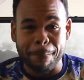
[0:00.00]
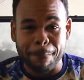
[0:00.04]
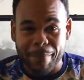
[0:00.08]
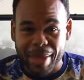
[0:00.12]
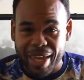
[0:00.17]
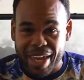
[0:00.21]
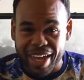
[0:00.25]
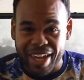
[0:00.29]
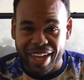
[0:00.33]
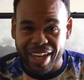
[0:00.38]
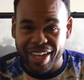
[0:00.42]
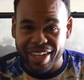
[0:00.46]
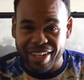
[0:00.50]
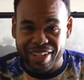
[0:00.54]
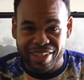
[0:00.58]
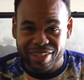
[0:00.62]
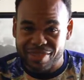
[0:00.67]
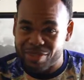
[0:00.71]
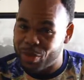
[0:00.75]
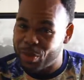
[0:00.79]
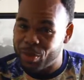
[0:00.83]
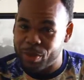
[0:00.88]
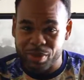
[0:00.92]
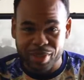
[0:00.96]

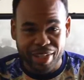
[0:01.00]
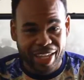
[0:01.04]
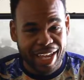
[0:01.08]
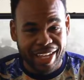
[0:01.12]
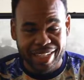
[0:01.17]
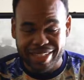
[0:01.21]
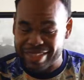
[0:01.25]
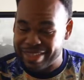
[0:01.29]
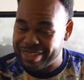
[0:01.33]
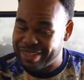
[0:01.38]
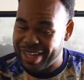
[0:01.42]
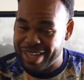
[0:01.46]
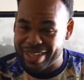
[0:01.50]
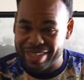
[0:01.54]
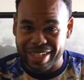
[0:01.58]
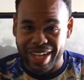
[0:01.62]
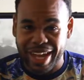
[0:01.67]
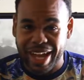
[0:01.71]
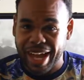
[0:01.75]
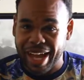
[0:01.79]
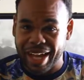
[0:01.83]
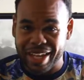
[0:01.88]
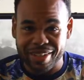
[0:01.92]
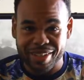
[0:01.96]
man, that's the
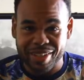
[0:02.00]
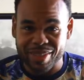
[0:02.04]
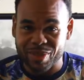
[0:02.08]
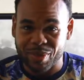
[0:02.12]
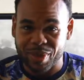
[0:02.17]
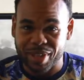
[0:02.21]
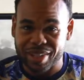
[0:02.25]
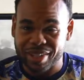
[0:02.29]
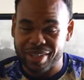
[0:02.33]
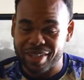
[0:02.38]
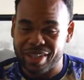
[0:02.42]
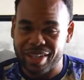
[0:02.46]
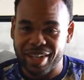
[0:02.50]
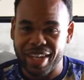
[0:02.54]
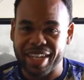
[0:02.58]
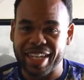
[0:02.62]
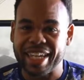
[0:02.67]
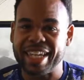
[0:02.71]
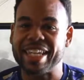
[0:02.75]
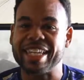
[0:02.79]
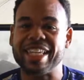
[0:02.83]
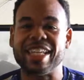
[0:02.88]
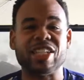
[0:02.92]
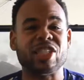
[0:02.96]
hotness right there.
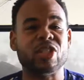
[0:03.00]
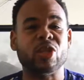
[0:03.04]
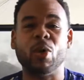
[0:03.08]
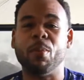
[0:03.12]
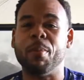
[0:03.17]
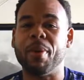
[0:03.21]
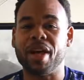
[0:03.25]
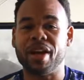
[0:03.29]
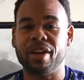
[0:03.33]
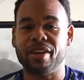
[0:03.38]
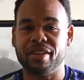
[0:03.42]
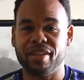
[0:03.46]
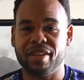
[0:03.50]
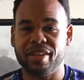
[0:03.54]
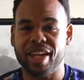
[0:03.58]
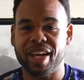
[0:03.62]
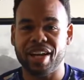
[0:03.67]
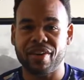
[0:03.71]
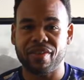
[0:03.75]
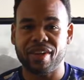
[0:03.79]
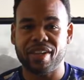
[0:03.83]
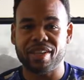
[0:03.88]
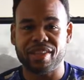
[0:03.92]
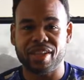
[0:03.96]
Like, it gets no better than
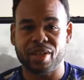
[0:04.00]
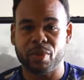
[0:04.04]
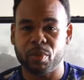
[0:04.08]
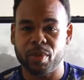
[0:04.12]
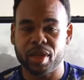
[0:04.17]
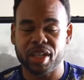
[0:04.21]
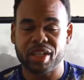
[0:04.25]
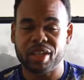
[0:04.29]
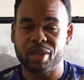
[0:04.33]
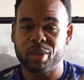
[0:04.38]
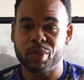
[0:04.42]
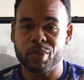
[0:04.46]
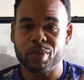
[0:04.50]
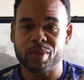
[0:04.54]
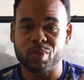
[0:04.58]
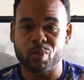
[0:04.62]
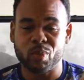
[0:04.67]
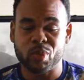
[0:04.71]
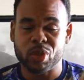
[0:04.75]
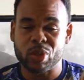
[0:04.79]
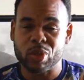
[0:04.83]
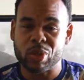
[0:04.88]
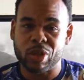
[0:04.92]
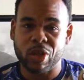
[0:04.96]
that right there when
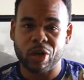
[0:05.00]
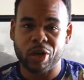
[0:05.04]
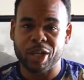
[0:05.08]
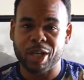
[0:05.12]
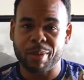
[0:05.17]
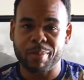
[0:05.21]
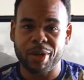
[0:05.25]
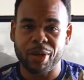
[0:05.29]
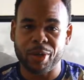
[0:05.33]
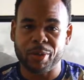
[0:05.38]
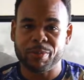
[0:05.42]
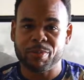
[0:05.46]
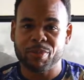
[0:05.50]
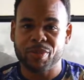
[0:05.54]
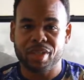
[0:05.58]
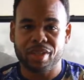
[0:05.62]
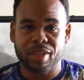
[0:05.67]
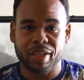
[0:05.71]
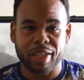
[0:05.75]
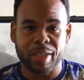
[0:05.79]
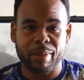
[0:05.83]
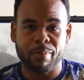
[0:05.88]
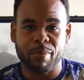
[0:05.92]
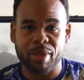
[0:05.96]
you're talking about
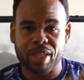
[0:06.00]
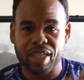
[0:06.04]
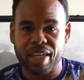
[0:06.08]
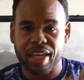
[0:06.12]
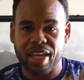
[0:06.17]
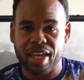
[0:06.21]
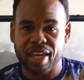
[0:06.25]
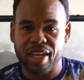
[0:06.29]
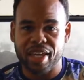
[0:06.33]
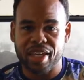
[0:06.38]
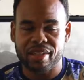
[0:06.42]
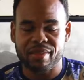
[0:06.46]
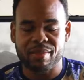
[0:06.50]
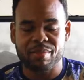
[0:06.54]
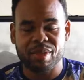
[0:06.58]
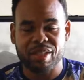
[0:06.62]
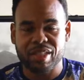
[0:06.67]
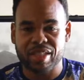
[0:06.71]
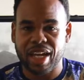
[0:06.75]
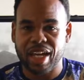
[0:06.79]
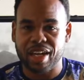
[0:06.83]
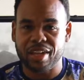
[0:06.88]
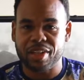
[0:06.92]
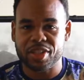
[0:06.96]
NBA,
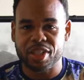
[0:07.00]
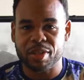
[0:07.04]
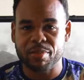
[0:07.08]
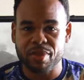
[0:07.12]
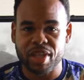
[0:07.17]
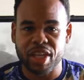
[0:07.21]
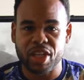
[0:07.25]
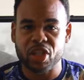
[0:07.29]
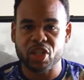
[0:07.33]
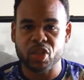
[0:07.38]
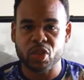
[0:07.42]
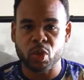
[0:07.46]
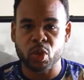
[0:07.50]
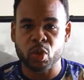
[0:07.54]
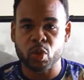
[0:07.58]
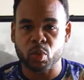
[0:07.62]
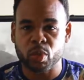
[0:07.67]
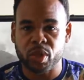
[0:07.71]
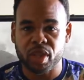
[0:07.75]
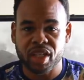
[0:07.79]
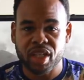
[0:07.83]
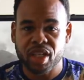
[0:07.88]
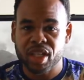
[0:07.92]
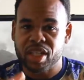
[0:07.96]
stylish NBA shoes
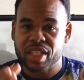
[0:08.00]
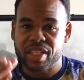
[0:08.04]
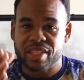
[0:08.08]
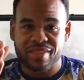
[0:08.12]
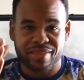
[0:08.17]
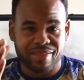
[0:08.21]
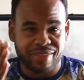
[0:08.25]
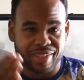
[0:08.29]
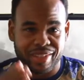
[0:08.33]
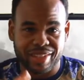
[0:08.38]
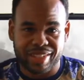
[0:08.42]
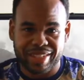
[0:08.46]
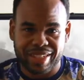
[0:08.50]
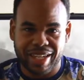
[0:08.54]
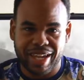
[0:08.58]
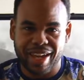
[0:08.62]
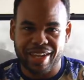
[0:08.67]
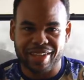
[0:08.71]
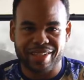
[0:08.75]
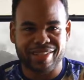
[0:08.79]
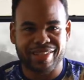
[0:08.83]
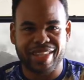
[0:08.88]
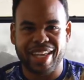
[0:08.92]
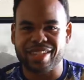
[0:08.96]
with 6
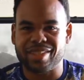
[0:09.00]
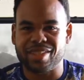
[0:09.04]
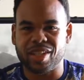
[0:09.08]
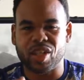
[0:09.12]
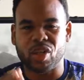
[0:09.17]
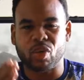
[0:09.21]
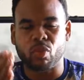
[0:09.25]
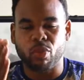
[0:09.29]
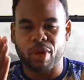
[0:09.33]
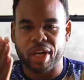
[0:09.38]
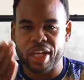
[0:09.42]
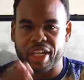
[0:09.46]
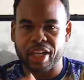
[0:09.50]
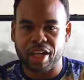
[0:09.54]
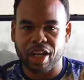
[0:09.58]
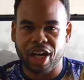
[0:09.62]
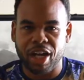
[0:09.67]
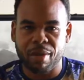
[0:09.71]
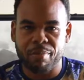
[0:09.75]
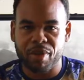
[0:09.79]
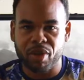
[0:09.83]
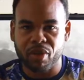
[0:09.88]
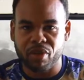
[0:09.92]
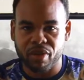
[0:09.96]
socks. That's a great
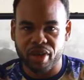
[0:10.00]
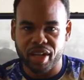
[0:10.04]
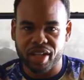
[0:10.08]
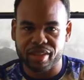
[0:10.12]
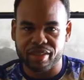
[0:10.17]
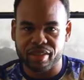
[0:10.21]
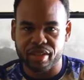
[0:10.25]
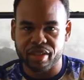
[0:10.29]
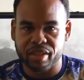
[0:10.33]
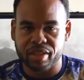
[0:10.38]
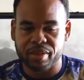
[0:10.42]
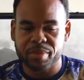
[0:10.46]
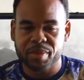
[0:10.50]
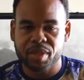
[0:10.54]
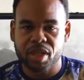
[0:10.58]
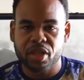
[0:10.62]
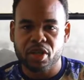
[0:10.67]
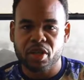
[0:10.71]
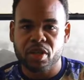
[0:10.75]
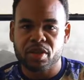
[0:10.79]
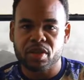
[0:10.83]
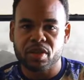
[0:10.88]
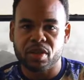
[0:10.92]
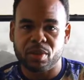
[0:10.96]
combo right there.
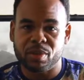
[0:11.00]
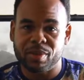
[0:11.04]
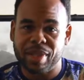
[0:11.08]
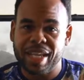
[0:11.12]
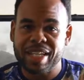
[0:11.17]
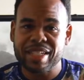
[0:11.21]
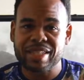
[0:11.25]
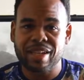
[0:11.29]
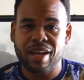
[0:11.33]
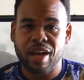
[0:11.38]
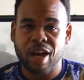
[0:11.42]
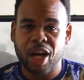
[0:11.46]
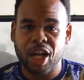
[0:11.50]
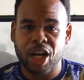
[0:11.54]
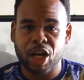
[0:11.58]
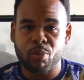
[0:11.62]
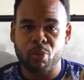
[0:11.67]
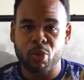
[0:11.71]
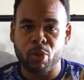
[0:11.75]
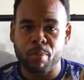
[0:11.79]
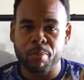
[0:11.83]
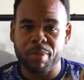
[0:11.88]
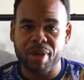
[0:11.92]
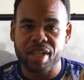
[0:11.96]
So that's the
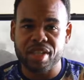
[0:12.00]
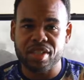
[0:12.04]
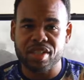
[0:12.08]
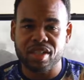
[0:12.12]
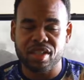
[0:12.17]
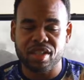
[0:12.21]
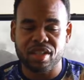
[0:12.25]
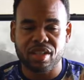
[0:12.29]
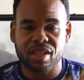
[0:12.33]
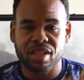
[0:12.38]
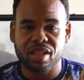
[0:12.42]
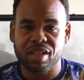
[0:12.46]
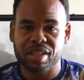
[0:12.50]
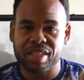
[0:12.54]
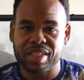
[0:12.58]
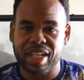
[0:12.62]
honorable mention.